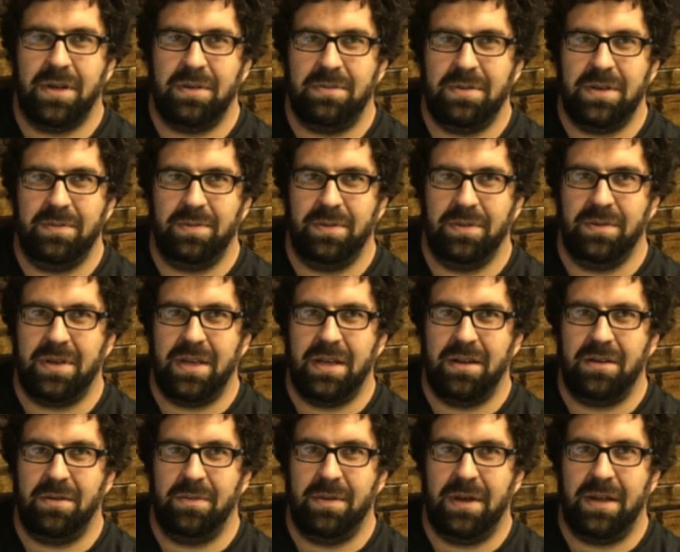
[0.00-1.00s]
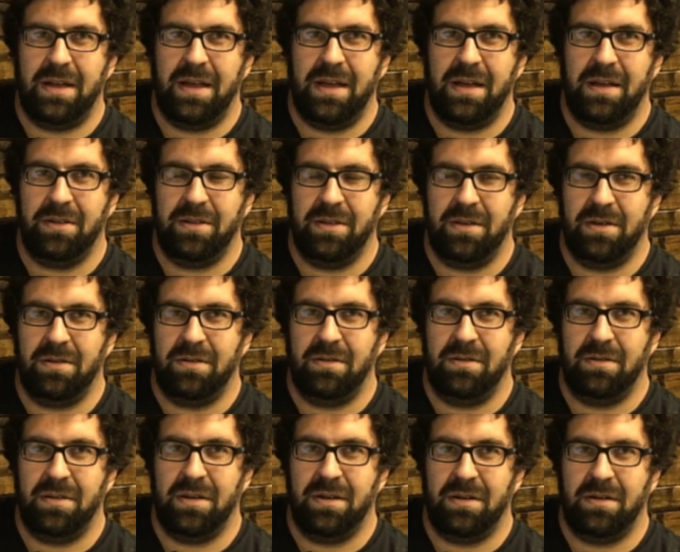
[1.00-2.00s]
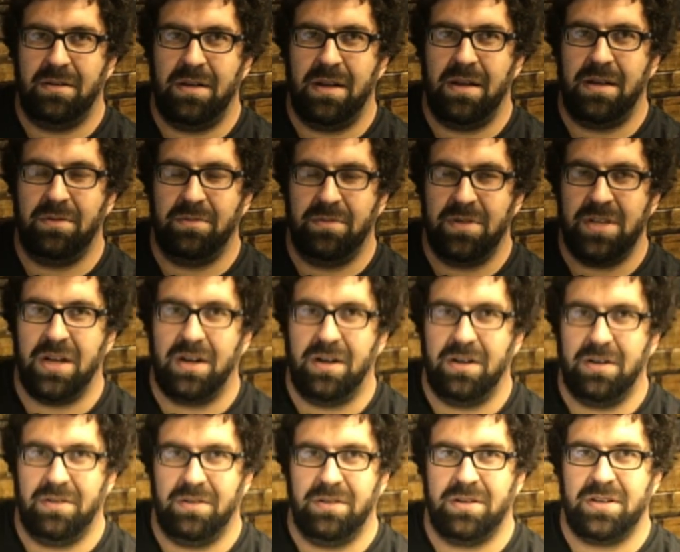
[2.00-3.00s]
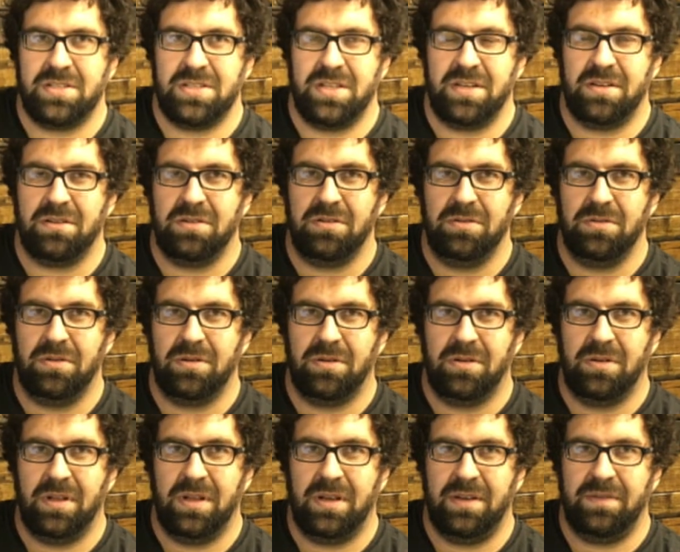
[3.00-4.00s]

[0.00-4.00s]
by people who care about how their yard looks on Google.